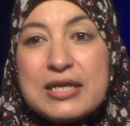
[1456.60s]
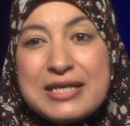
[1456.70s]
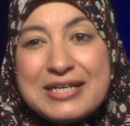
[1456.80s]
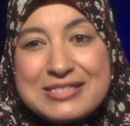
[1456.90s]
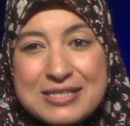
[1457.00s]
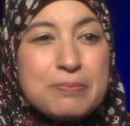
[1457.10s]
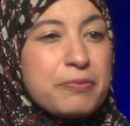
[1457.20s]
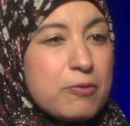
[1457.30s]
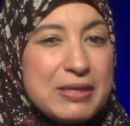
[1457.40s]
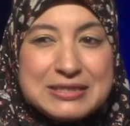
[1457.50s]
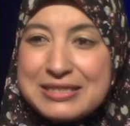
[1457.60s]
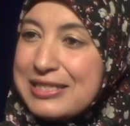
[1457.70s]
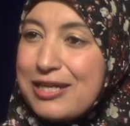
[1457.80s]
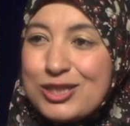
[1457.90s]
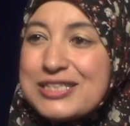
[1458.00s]
is implemented
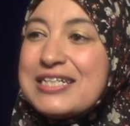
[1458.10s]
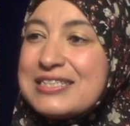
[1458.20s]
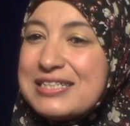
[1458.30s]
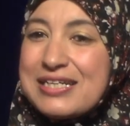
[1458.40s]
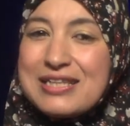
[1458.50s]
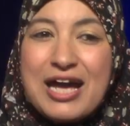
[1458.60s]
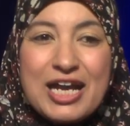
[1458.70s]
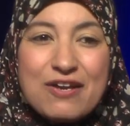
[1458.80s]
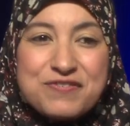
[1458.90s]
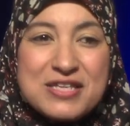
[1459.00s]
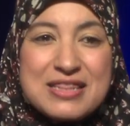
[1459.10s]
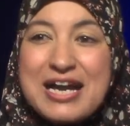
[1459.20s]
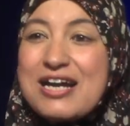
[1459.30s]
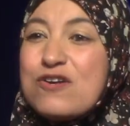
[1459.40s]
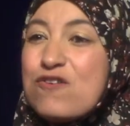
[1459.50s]
in our day-to-day lives in
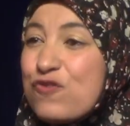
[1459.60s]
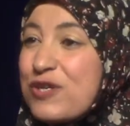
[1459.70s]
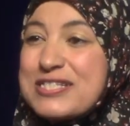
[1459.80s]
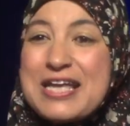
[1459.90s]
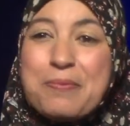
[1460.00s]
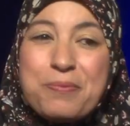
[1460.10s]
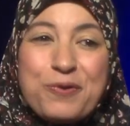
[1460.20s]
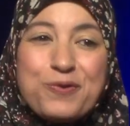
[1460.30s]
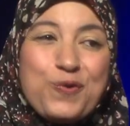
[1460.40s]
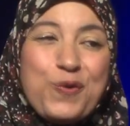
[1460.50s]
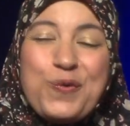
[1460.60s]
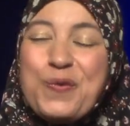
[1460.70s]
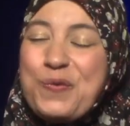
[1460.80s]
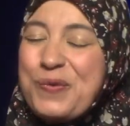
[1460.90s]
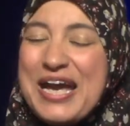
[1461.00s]
that, for example, you know,
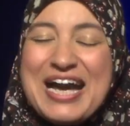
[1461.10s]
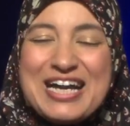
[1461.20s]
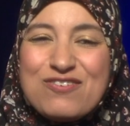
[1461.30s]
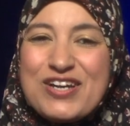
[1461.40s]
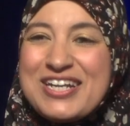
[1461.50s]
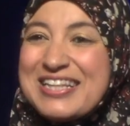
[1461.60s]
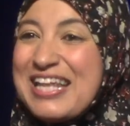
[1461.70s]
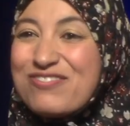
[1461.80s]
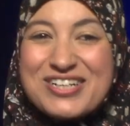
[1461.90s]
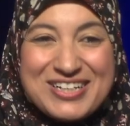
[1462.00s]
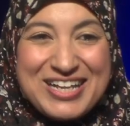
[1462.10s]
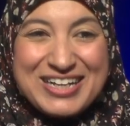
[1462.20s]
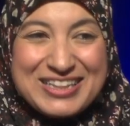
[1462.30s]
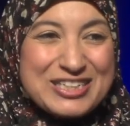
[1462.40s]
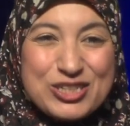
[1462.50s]
we have an eleven
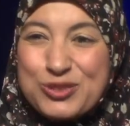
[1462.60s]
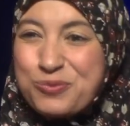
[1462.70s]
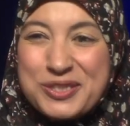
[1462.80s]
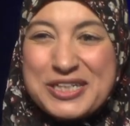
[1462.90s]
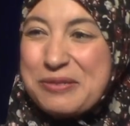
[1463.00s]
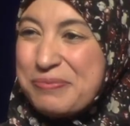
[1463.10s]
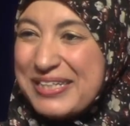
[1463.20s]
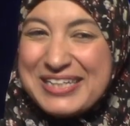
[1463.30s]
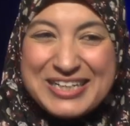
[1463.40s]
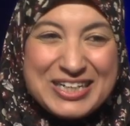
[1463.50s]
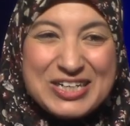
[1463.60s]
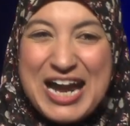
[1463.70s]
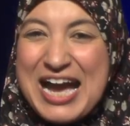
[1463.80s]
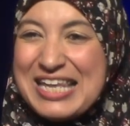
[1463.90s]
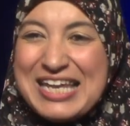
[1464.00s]
o'clock lecture, we're gonna be here
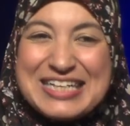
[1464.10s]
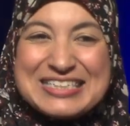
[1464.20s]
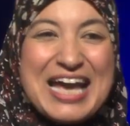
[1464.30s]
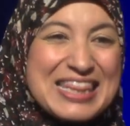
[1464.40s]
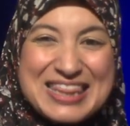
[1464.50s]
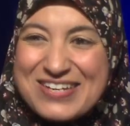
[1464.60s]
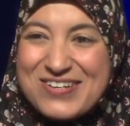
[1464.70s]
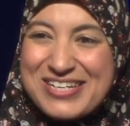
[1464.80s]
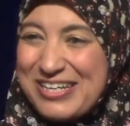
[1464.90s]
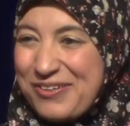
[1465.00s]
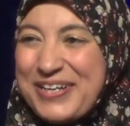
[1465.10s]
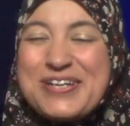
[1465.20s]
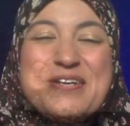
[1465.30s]
at like ten thirty, right?